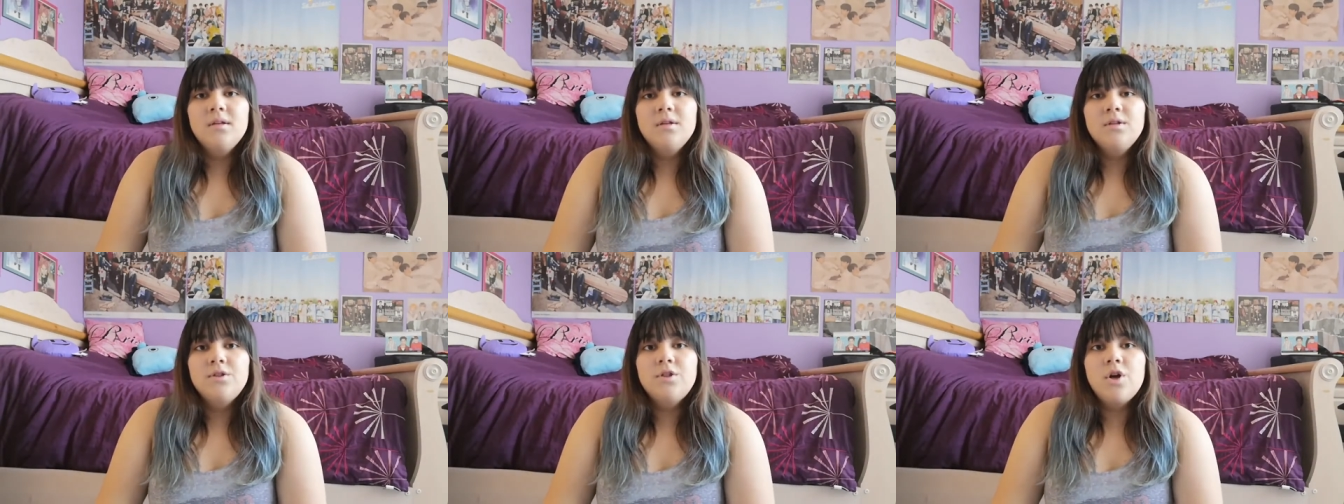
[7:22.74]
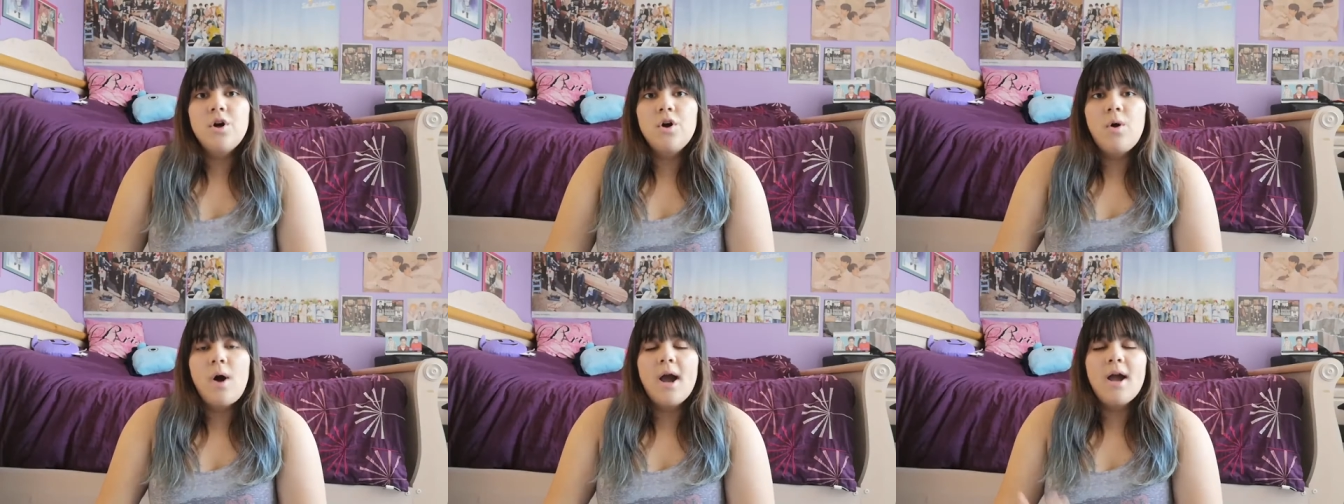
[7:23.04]

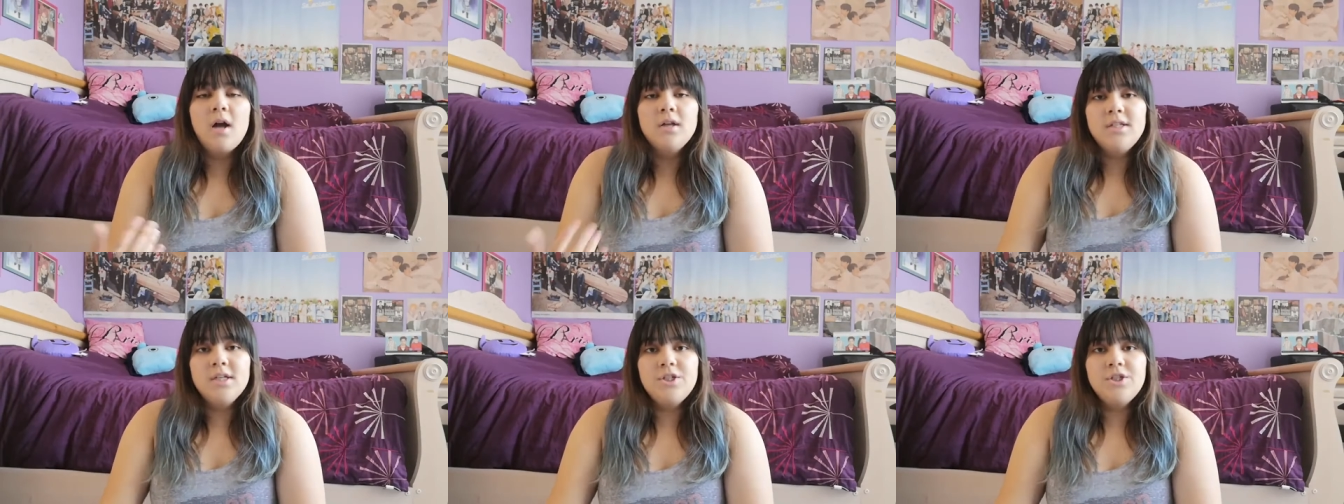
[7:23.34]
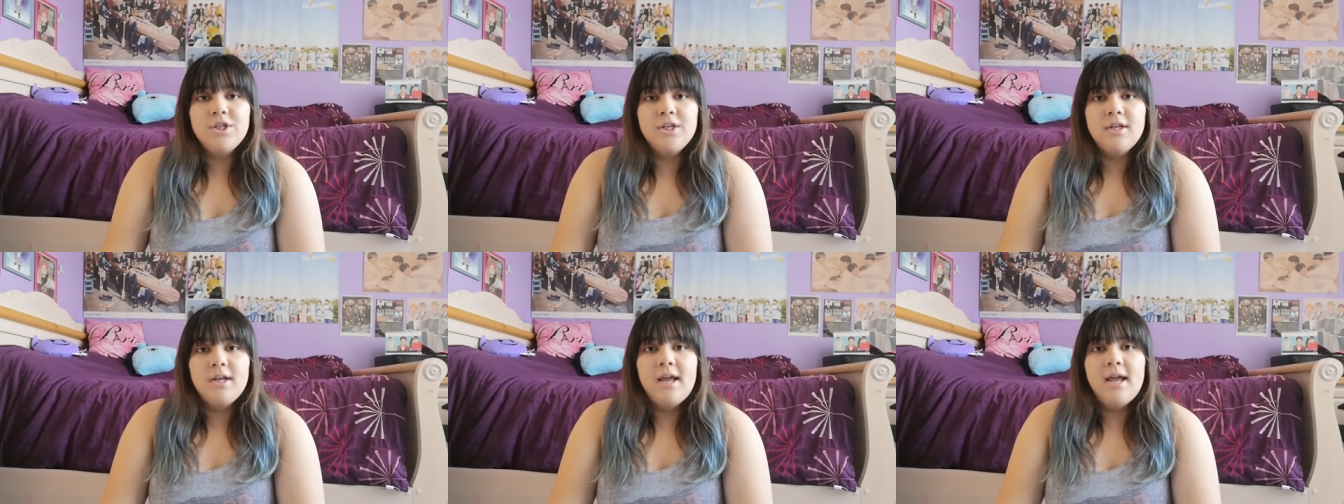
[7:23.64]
So I
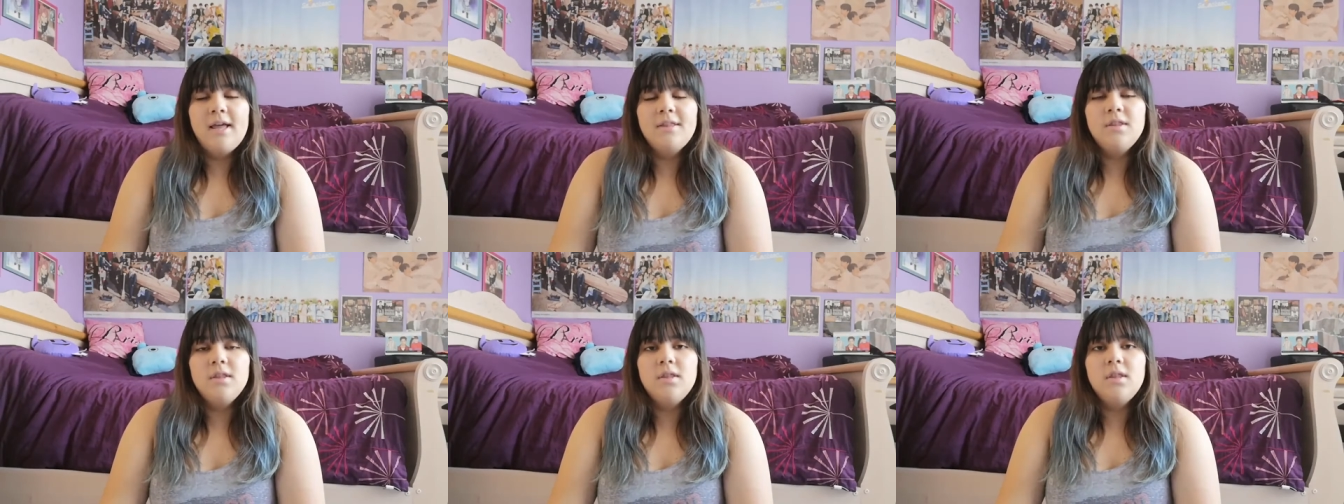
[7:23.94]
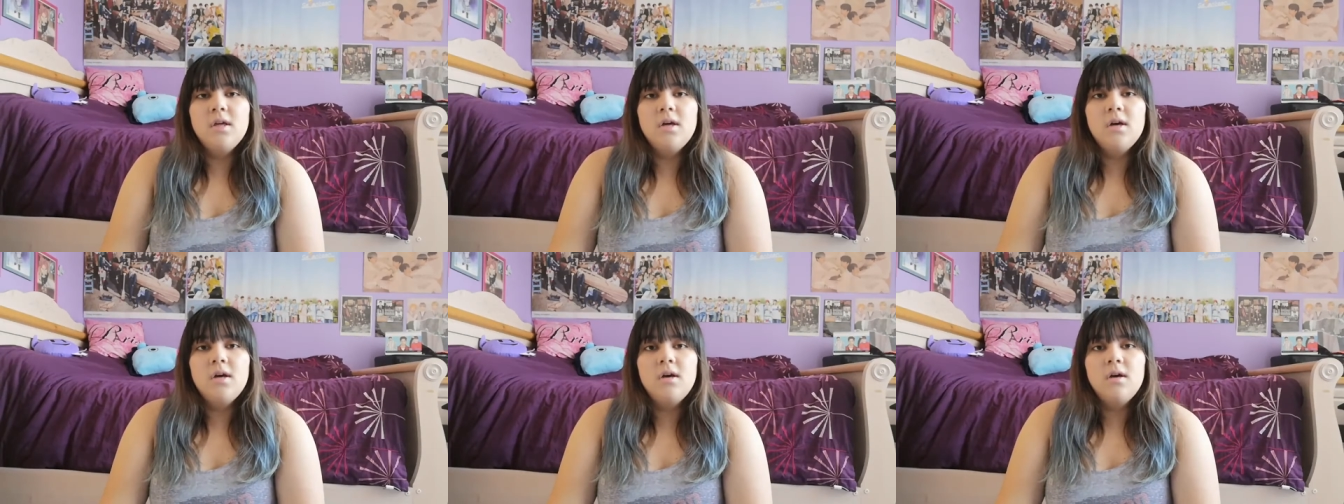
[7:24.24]
auditioned, and
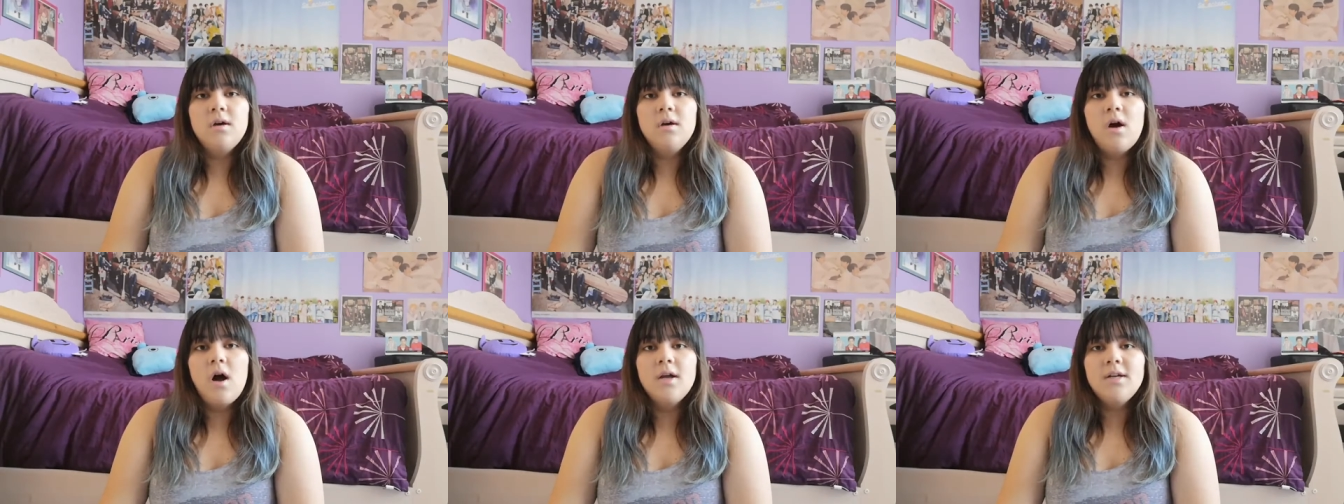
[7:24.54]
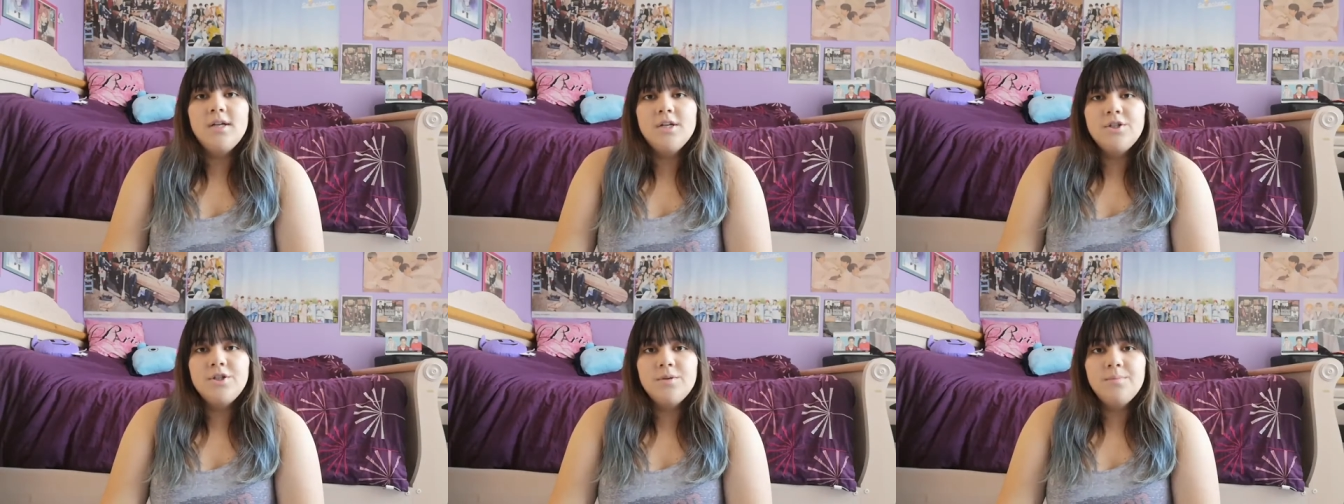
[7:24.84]
the
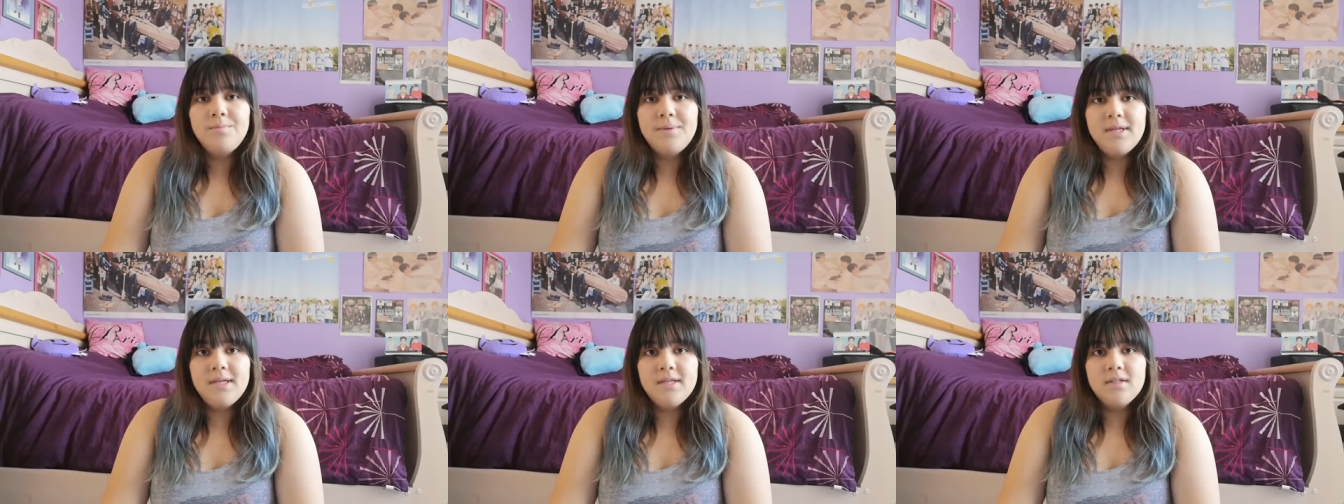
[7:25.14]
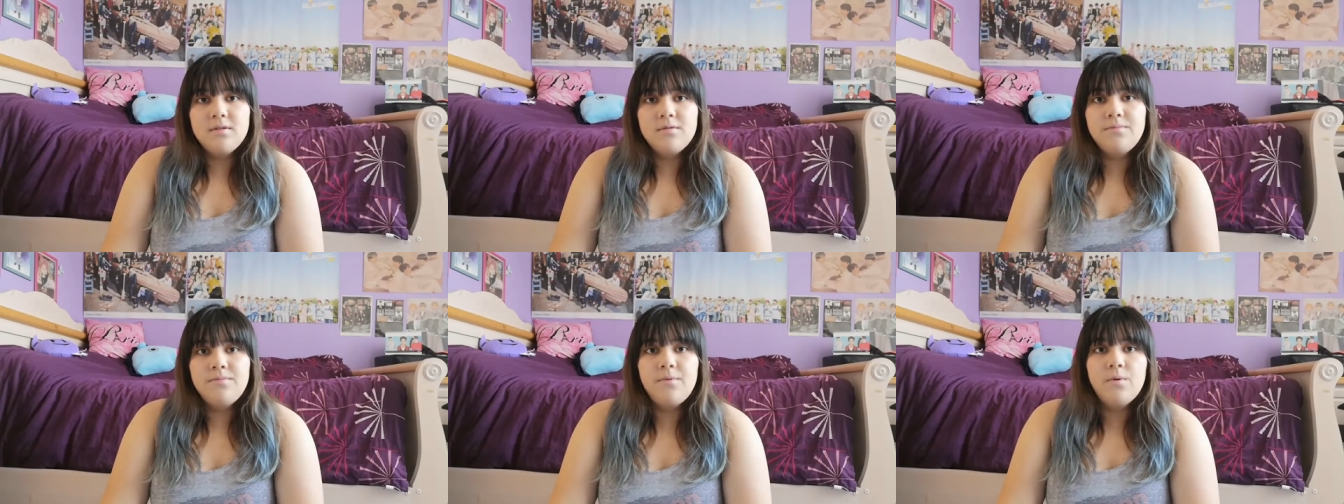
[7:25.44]
audition
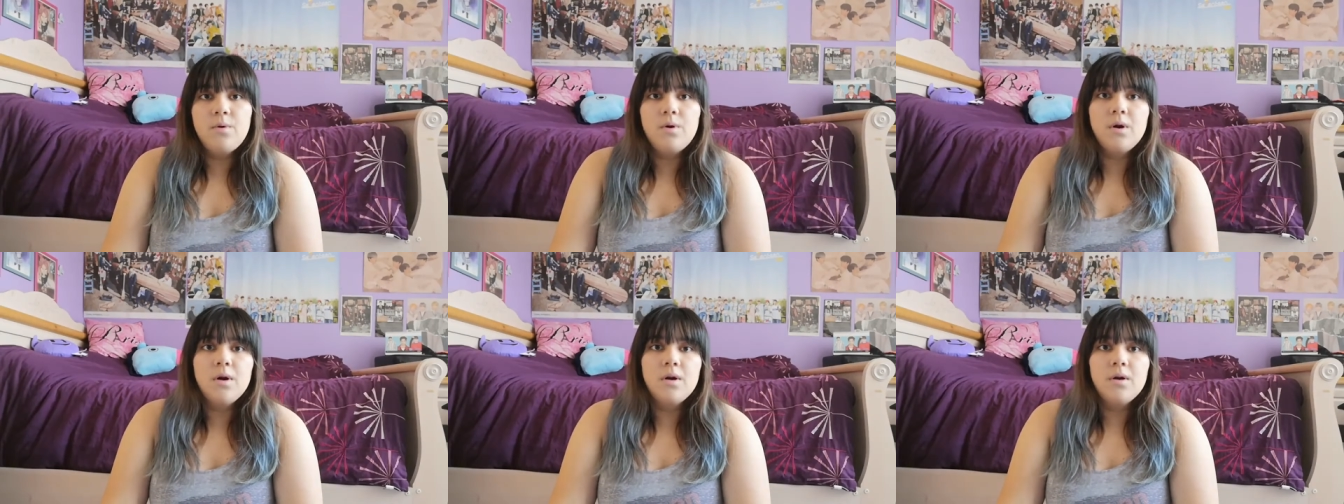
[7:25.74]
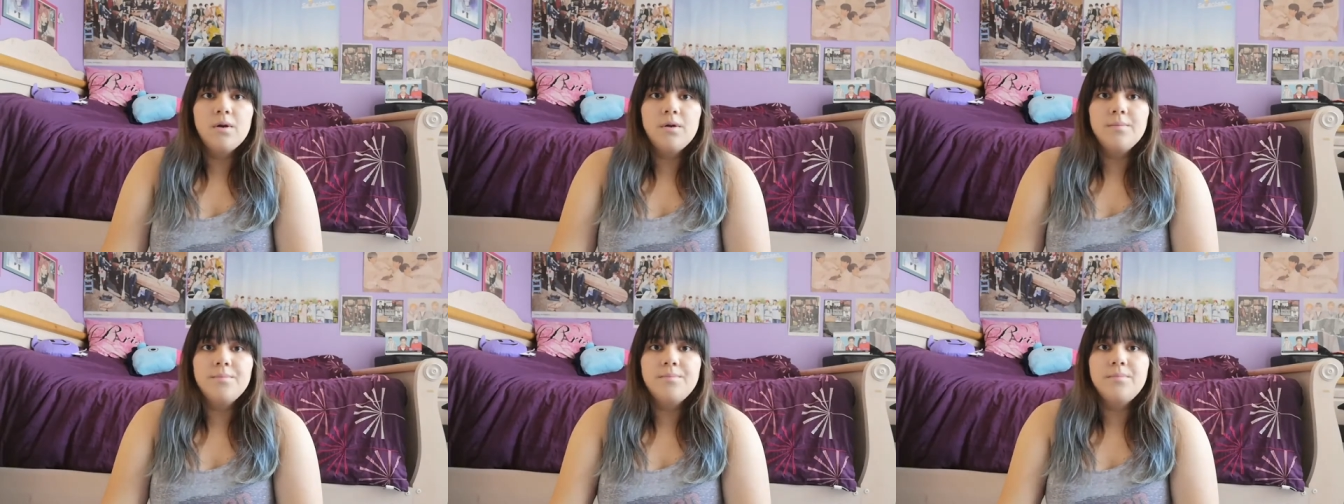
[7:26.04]
piece
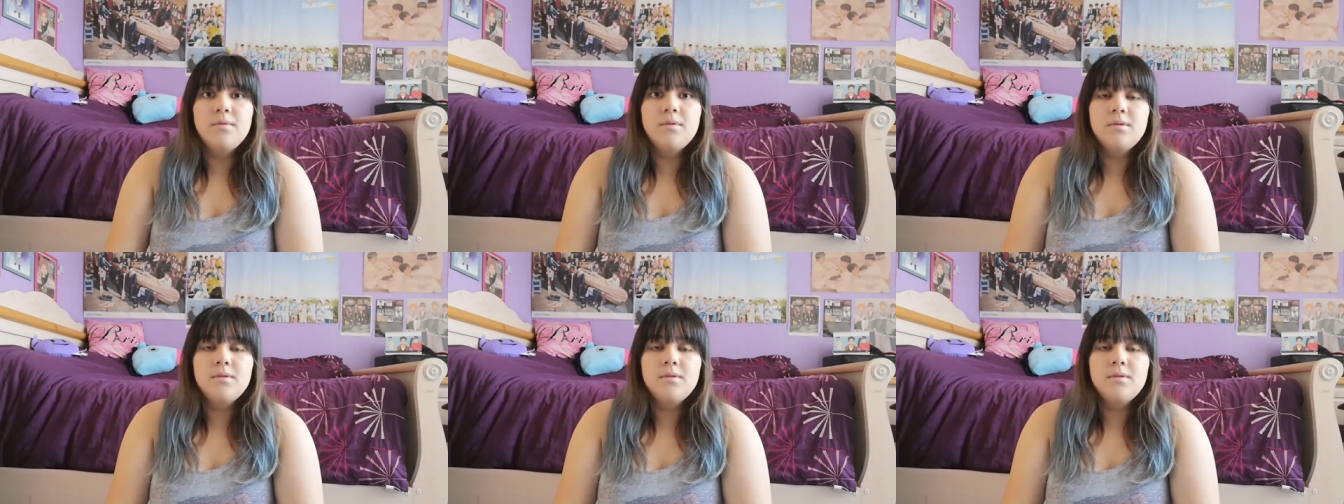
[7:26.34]
for,